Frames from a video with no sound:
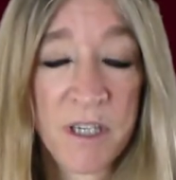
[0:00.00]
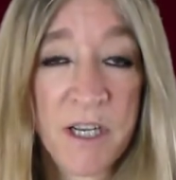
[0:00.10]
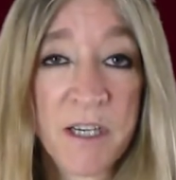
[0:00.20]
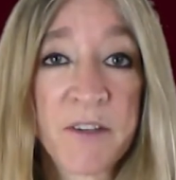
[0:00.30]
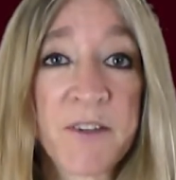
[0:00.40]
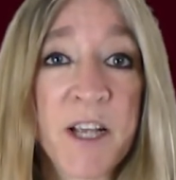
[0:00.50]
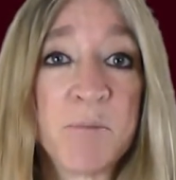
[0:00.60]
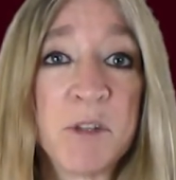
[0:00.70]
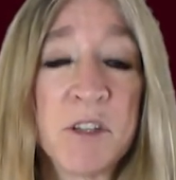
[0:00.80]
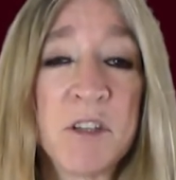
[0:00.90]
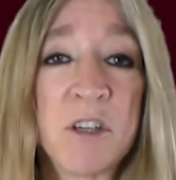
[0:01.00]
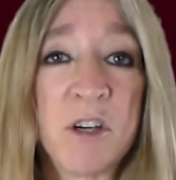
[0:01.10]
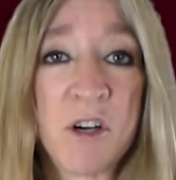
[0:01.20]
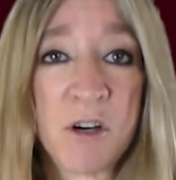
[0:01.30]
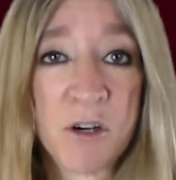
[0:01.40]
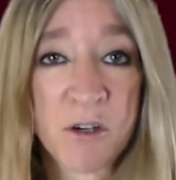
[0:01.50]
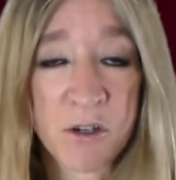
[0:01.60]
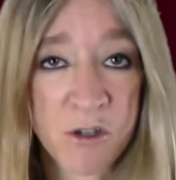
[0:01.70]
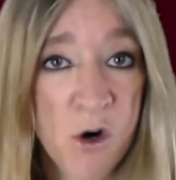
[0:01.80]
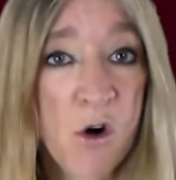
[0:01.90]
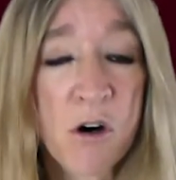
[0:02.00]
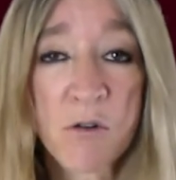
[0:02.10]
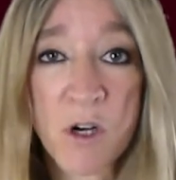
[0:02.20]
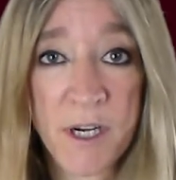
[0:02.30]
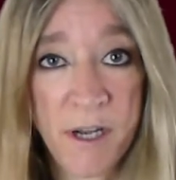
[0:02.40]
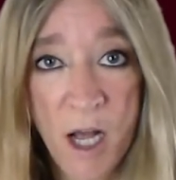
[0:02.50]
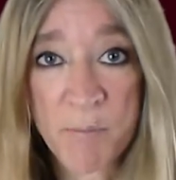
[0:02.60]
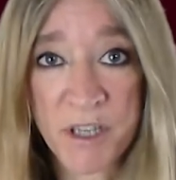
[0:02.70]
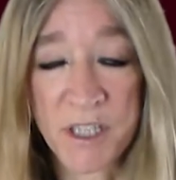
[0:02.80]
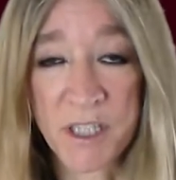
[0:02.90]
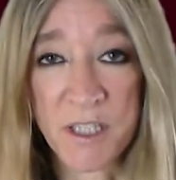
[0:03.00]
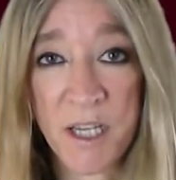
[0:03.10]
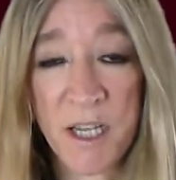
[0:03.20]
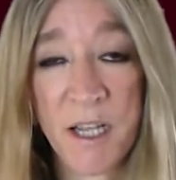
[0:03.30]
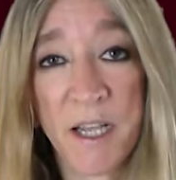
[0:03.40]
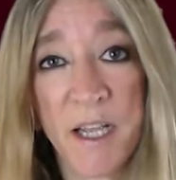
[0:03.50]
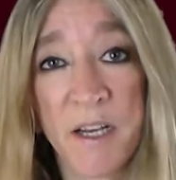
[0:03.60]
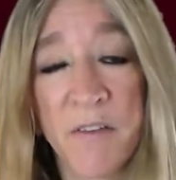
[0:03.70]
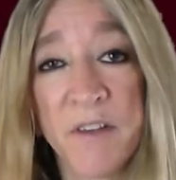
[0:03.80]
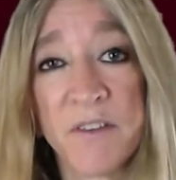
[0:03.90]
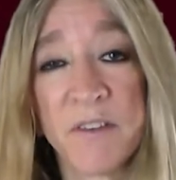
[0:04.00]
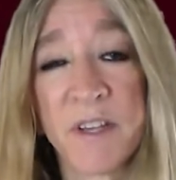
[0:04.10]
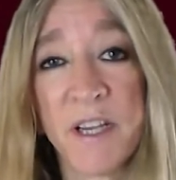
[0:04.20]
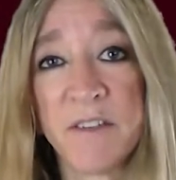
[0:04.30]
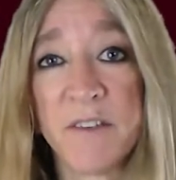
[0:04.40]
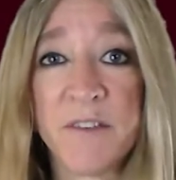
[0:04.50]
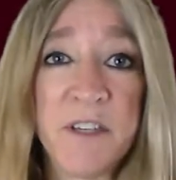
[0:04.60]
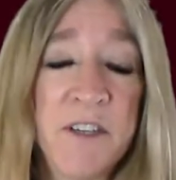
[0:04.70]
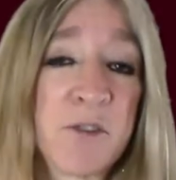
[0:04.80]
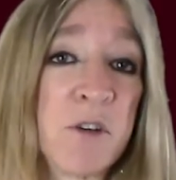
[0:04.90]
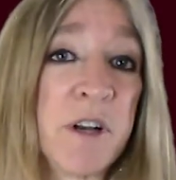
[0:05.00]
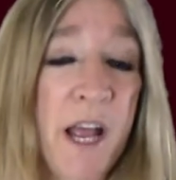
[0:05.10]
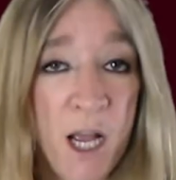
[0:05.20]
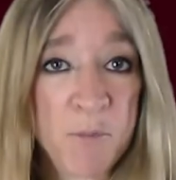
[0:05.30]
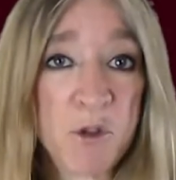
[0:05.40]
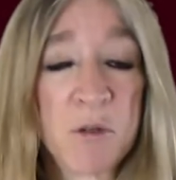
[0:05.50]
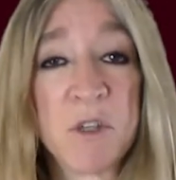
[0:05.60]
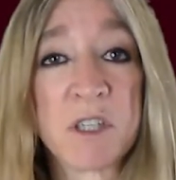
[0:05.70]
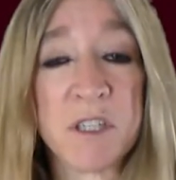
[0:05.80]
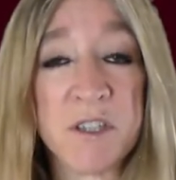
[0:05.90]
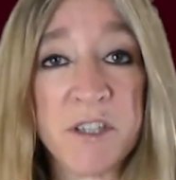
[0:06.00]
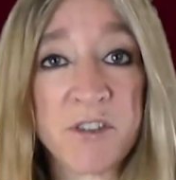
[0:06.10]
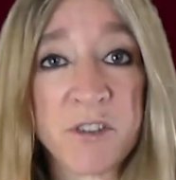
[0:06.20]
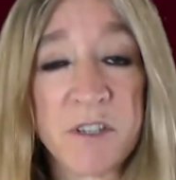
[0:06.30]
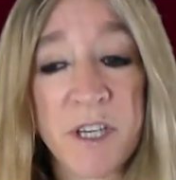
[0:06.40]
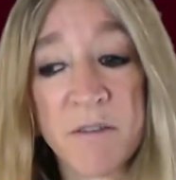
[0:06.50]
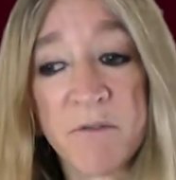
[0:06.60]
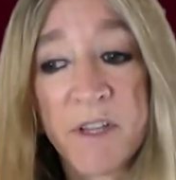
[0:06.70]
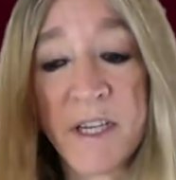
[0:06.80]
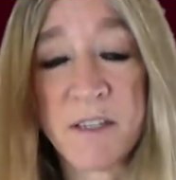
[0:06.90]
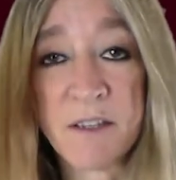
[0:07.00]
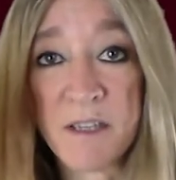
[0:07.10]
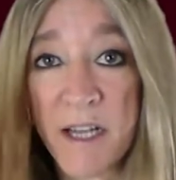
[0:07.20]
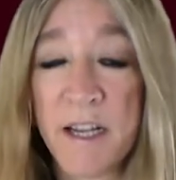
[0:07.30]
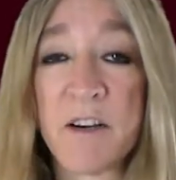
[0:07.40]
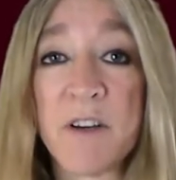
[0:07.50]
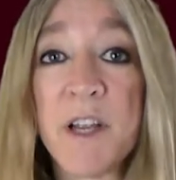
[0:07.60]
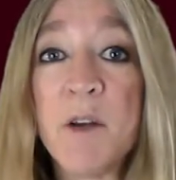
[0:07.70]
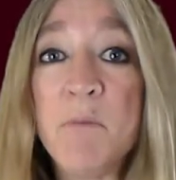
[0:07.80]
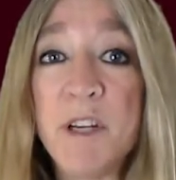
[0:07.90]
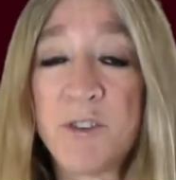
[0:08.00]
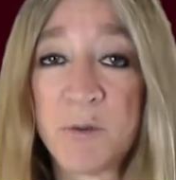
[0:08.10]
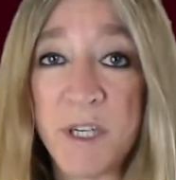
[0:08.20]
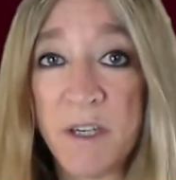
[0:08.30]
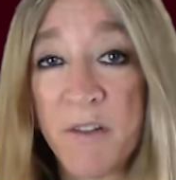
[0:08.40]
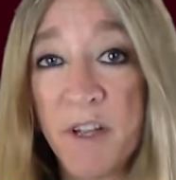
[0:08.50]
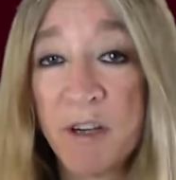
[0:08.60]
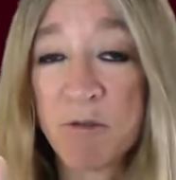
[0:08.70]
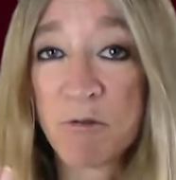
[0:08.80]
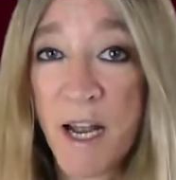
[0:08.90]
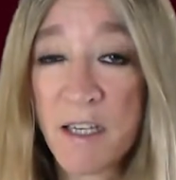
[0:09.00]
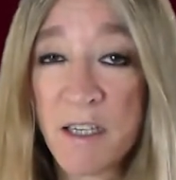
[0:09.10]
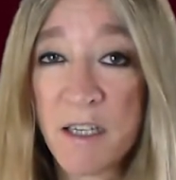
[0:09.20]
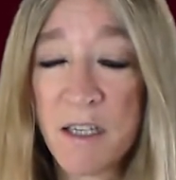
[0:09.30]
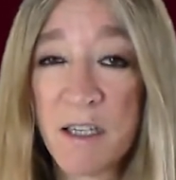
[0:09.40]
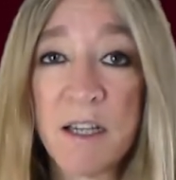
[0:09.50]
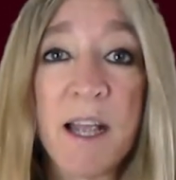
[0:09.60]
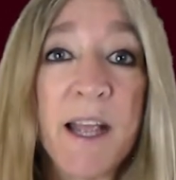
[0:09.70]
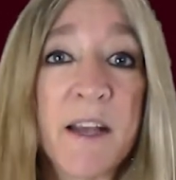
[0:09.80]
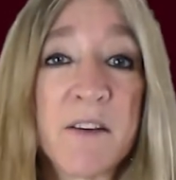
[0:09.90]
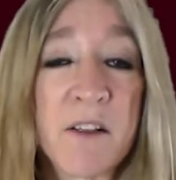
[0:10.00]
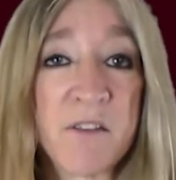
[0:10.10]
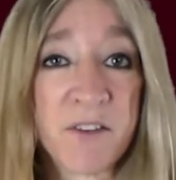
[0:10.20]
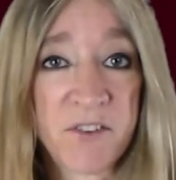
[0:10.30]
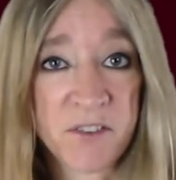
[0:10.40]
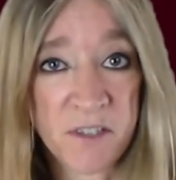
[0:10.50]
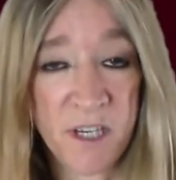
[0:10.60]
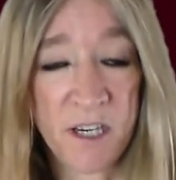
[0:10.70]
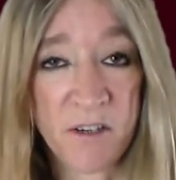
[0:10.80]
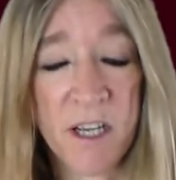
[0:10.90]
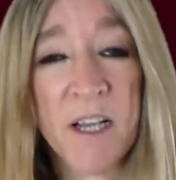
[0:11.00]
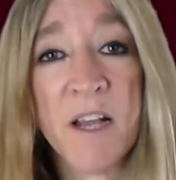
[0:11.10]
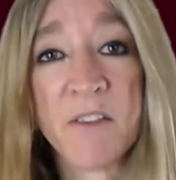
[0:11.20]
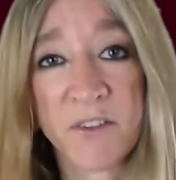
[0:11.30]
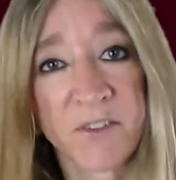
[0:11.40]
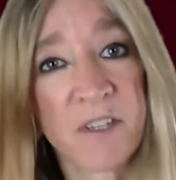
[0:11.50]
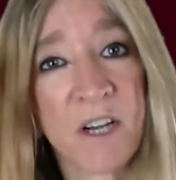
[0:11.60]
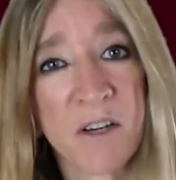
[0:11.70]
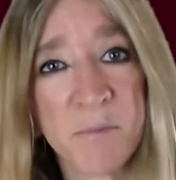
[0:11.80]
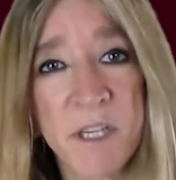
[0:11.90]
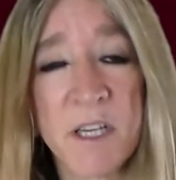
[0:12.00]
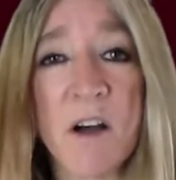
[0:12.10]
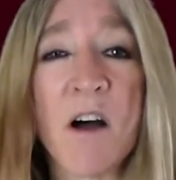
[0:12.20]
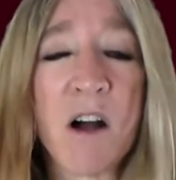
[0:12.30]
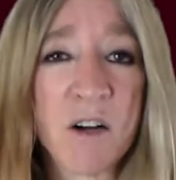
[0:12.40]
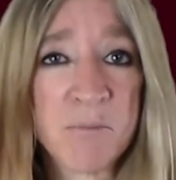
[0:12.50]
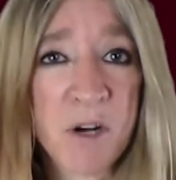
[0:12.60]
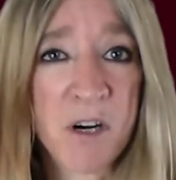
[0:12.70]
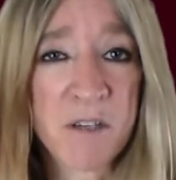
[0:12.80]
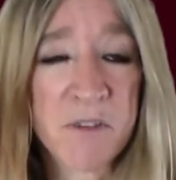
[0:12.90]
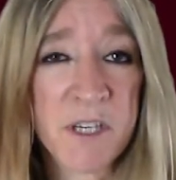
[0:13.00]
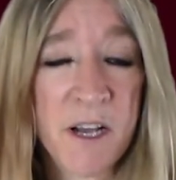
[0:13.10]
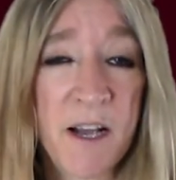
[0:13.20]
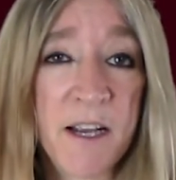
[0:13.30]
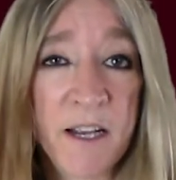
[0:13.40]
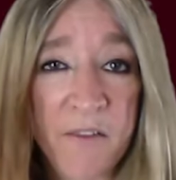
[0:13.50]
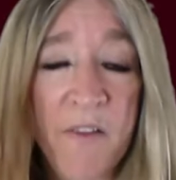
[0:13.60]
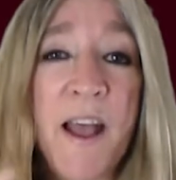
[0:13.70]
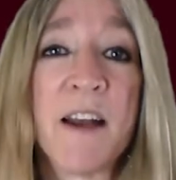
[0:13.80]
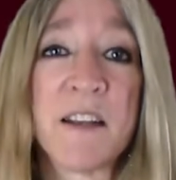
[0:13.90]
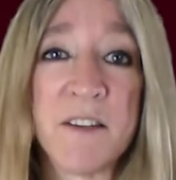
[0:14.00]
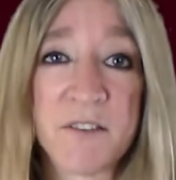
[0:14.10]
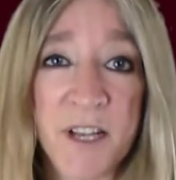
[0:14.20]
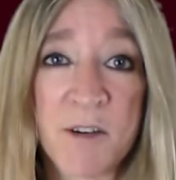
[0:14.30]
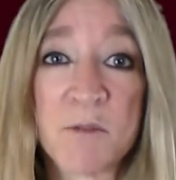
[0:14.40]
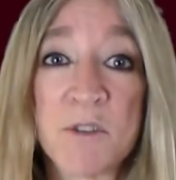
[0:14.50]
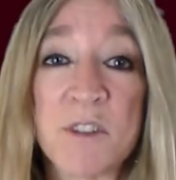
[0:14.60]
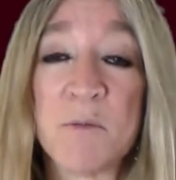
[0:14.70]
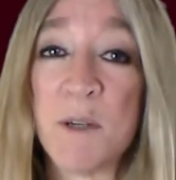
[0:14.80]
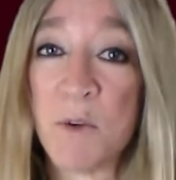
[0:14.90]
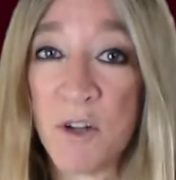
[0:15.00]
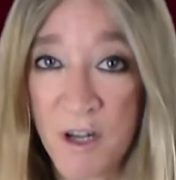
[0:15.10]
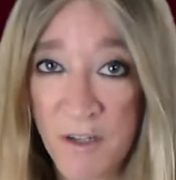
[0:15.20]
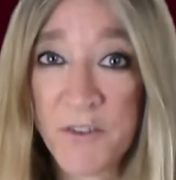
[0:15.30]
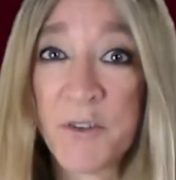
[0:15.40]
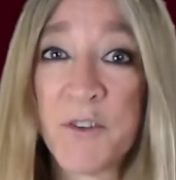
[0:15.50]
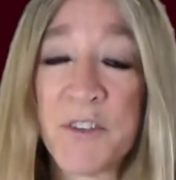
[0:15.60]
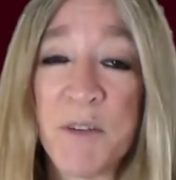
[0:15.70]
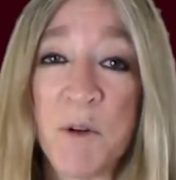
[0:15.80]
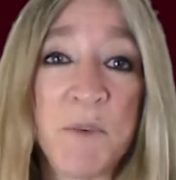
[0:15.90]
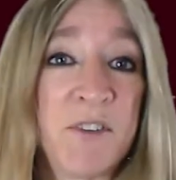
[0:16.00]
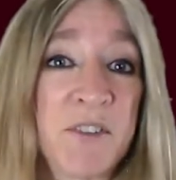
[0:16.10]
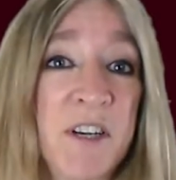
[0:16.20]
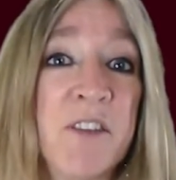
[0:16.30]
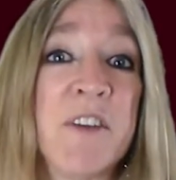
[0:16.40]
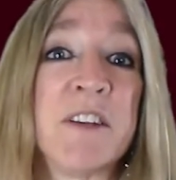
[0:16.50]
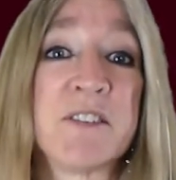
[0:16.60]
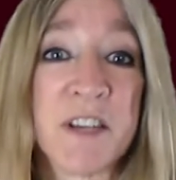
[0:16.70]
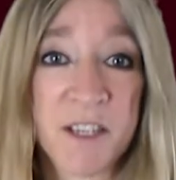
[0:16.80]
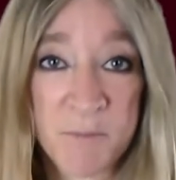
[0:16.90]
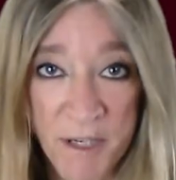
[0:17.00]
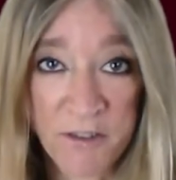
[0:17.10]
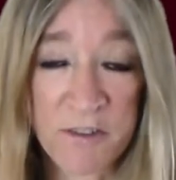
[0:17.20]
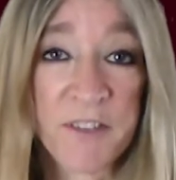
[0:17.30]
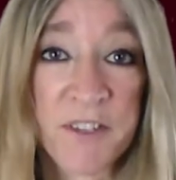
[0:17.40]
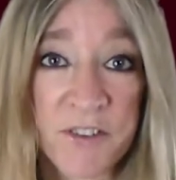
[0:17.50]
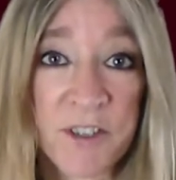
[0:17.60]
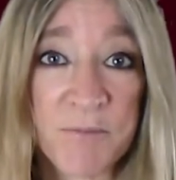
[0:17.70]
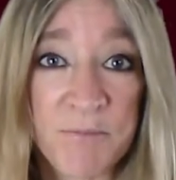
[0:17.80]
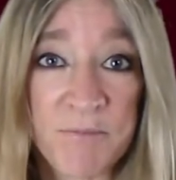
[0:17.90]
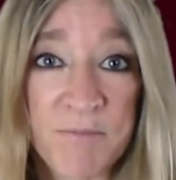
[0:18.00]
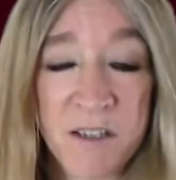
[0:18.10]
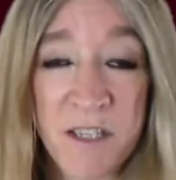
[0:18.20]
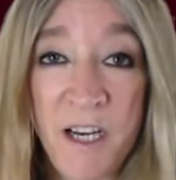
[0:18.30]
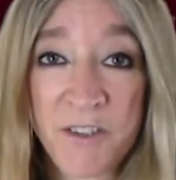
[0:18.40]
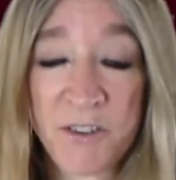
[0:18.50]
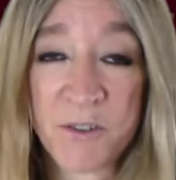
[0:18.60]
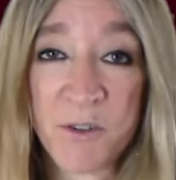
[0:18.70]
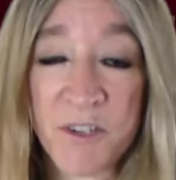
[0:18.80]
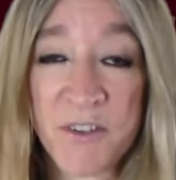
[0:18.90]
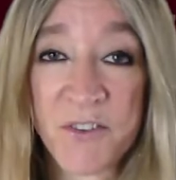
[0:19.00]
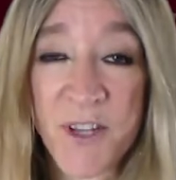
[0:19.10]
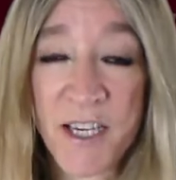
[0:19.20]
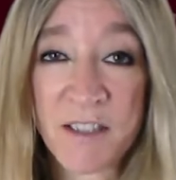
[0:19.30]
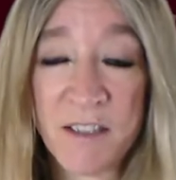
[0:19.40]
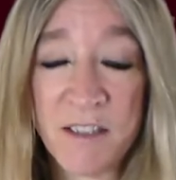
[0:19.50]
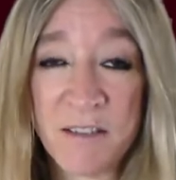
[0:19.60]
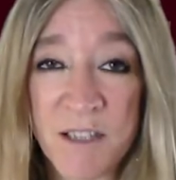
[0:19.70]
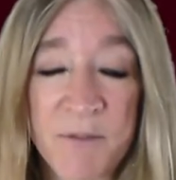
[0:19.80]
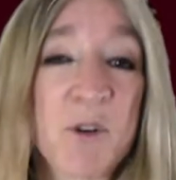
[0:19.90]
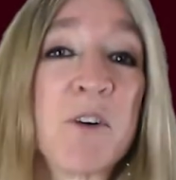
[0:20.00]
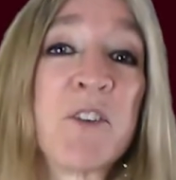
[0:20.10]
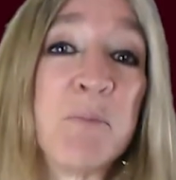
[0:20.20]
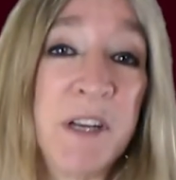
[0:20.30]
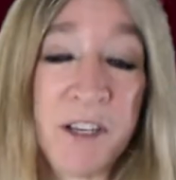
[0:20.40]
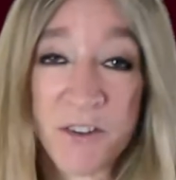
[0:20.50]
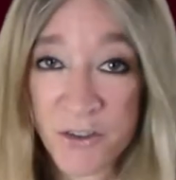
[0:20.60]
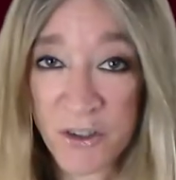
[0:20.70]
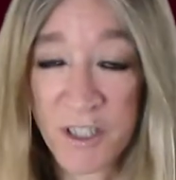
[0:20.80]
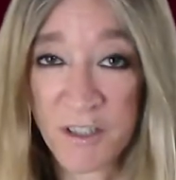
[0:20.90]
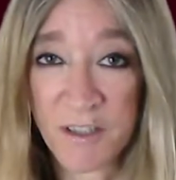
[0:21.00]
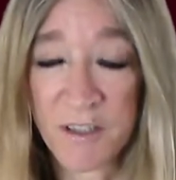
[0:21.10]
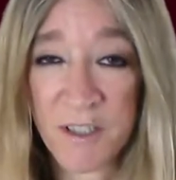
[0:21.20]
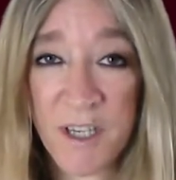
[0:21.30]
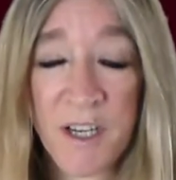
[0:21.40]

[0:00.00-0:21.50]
An example, choroidopathy. And this is a disease or an abnormal condition of the layer in between the retina and the sclera, the sclera being a hard part of the eye, and that is a root that we will also see when we study the integumentary system. The next root, cycle, of course meaning circular.